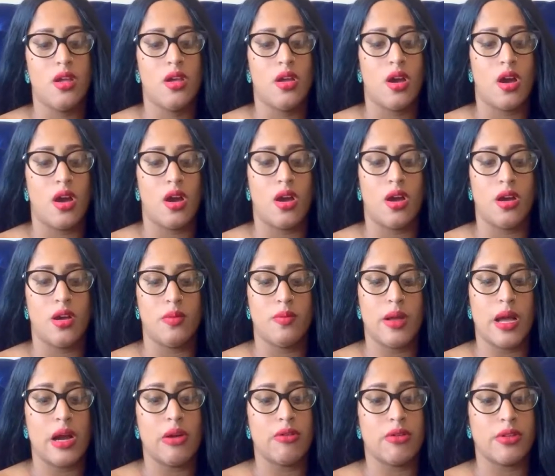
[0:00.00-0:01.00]

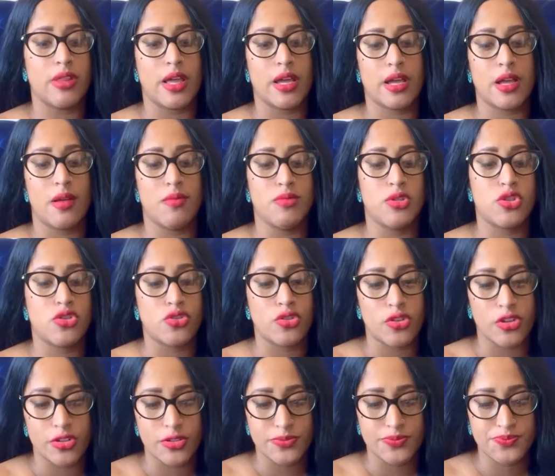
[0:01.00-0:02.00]
However that comes
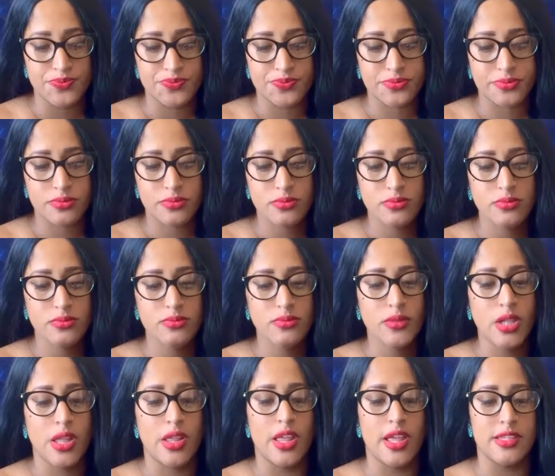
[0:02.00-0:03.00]
through,
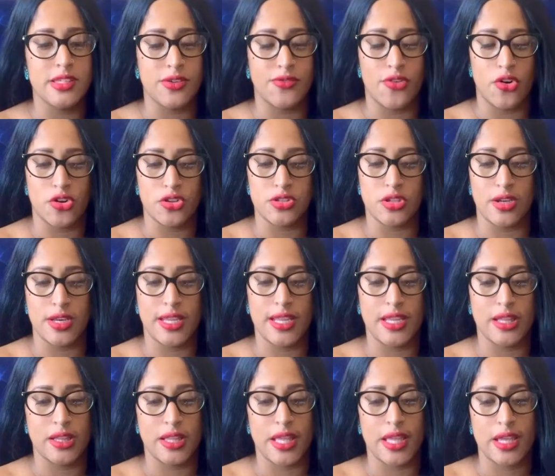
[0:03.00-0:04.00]
it's a focus on
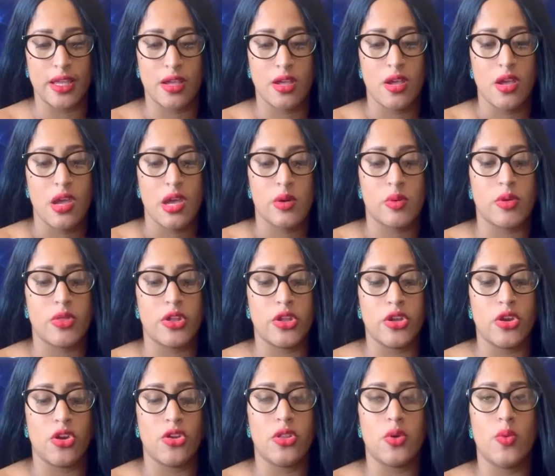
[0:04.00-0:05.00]
healing, whether
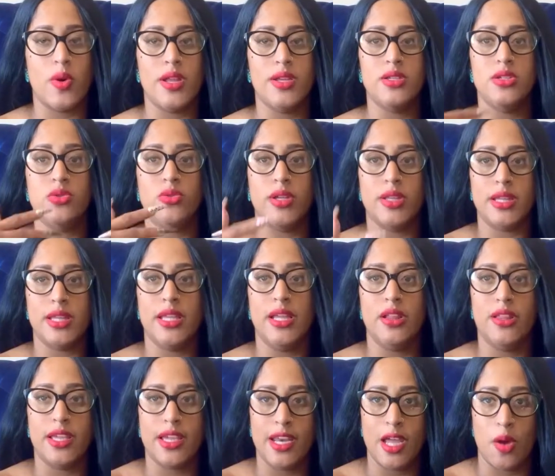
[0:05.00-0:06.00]
you're the one doing the
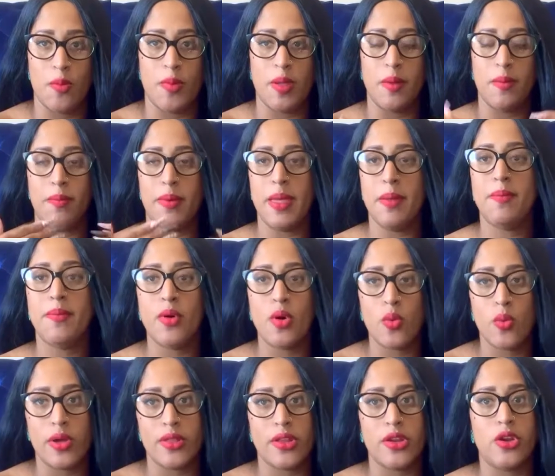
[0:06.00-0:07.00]
healing and helping people,
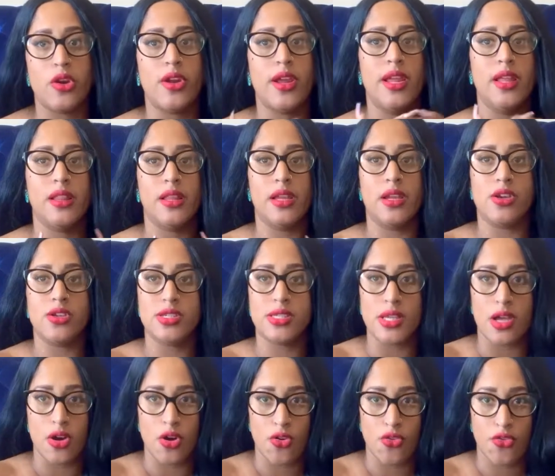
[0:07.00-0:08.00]
whether you're healing
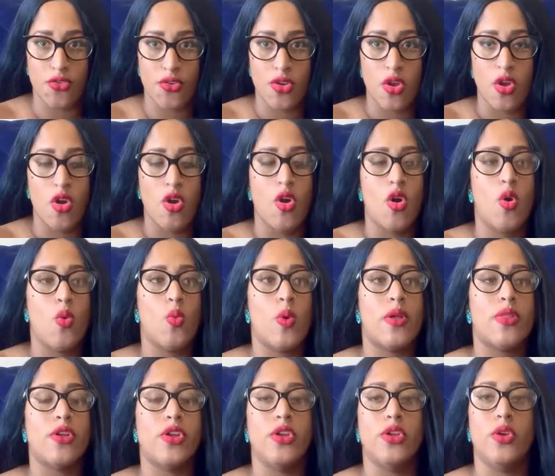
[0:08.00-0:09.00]
yourself,
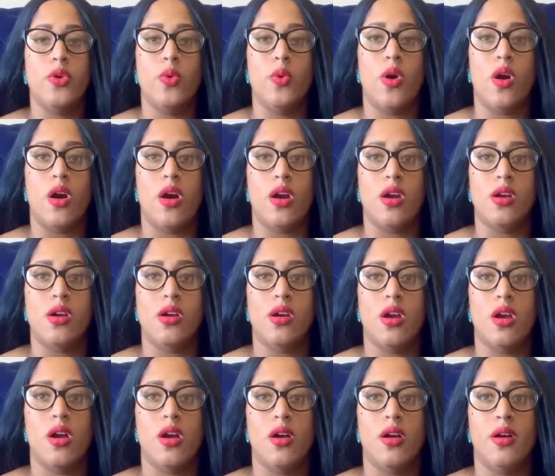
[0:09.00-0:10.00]
whether you
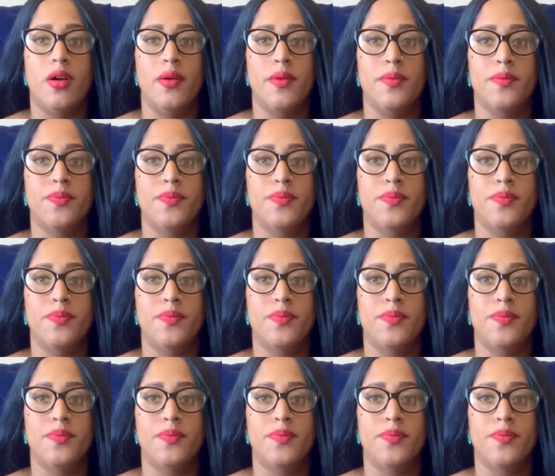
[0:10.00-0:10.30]
are